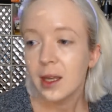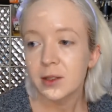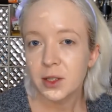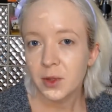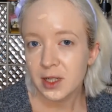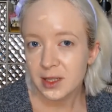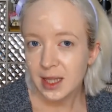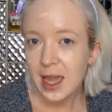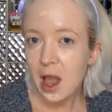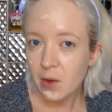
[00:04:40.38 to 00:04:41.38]
I also want to
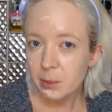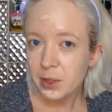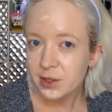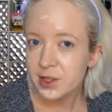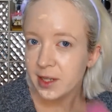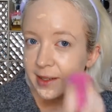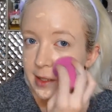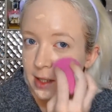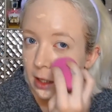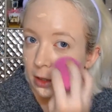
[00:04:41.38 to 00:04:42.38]
see how it builds on
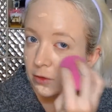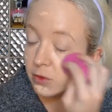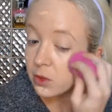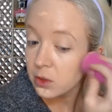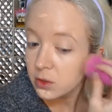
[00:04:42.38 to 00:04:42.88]
itself.